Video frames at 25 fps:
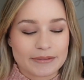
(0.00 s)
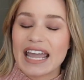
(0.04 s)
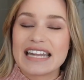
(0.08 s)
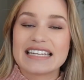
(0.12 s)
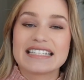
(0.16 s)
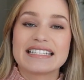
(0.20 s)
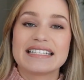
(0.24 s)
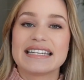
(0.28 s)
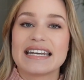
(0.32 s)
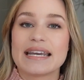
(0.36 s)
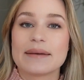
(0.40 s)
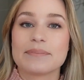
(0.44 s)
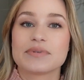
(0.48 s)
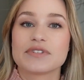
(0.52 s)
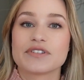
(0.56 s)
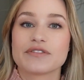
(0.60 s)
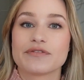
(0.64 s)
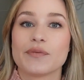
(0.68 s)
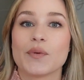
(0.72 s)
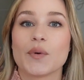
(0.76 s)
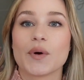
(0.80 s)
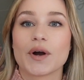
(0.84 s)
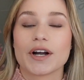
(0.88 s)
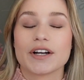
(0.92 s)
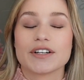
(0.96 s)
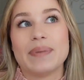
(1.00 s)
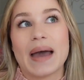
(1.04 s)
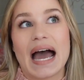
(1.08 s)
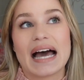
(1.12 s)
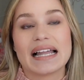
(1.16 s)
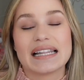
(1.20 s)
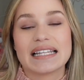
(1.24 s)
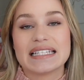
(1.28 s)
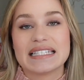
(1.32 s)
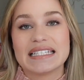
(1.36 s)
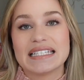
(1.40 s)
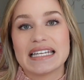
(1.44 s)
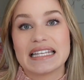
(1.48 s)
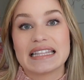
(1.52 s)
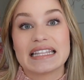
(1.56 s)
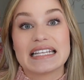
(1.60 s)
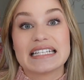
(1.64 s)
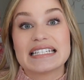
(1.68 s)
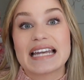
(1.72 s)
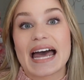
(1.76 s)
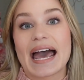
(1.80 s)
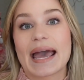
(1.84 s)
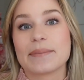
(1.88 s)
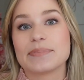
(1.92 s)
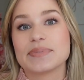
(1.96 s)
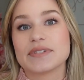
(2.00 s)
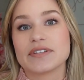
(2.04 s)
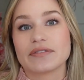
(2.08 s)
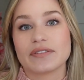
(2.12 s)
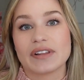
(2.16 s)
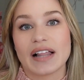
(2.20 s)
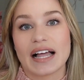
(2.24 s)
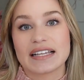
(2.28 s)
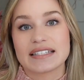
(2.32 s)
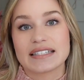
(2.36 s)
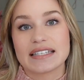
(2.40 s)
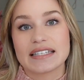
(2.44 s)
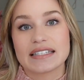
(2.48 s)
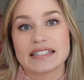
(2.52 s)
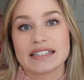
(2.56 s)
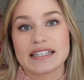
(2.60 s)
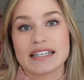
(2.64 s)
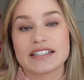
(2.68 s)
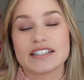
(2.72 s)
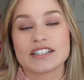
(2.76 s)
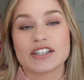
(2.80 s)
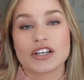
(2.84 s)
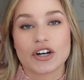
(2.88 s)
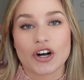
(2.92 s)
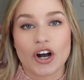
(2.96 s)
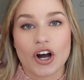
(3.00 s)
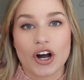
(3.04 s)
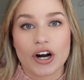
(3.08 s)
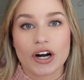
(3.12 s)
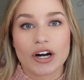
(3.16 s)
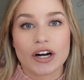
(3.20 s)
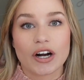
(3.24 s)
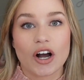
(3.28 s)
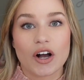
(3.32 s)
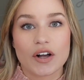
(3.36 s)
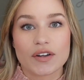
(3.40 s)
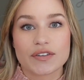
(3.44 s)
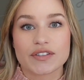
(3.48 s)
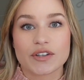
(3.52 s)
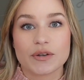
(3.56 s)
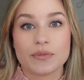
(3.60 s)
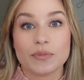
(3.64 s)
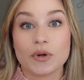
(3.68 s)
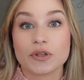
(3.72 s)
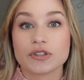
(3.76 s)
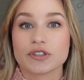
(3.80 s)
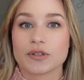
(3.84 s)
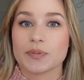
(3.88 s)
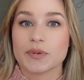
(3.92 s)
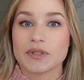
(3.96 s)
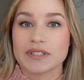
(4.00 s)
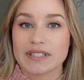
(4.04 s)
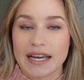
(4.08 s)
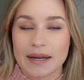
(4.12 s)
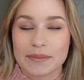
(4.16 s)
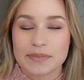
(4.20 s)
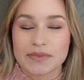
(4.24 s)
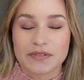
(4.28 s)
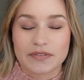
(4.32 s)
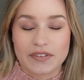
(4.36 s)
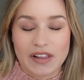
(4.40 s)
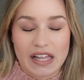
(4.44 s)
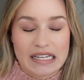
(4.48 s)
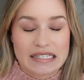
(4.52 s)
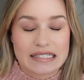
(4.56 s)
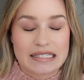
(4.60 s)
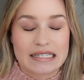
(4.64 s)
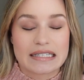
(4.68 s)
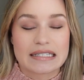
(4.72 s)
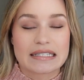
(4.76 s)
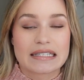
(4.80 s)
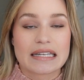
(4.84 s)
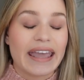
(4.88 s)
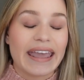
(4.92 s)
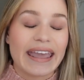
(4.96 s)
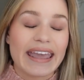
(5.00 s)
and tips for balancing the types of classes, since there are also multiple types of classes.